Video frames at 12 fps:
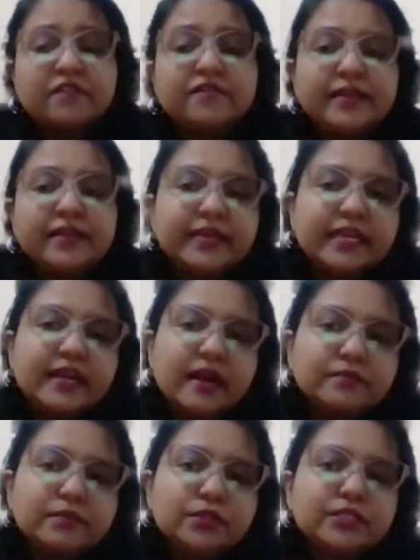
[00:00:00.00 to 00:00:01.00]
When we
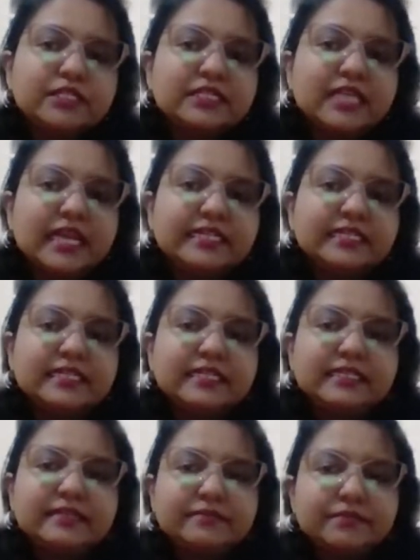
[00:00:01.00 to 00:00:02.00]
come to the signs
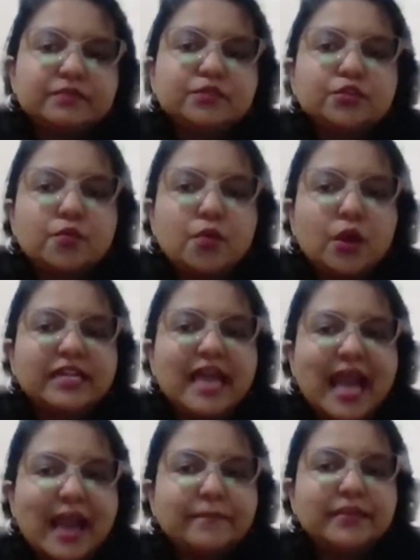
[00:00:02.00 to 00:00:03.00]
and symptoms, so what
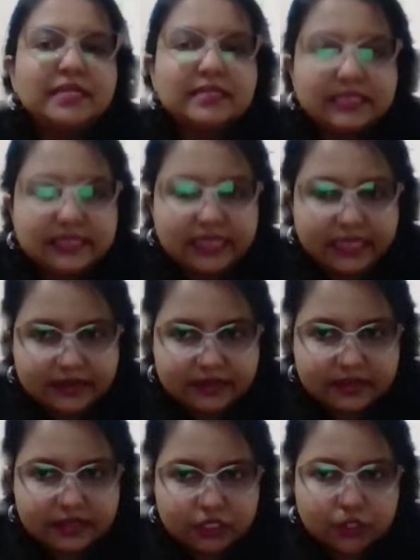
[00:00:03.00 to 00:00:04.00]
happens there?
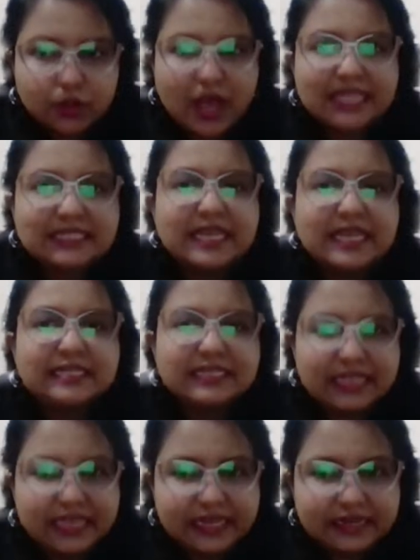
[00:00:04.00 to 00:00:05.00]
So as I
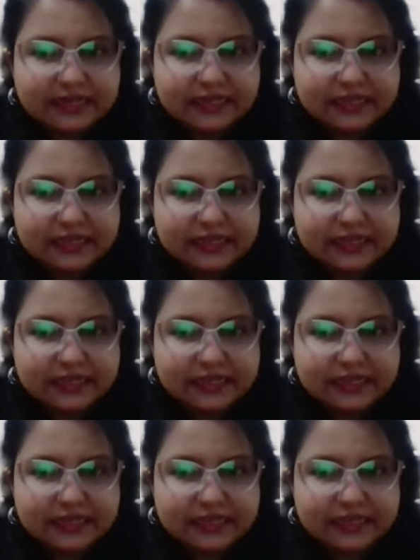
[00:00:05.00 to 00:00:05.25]
said,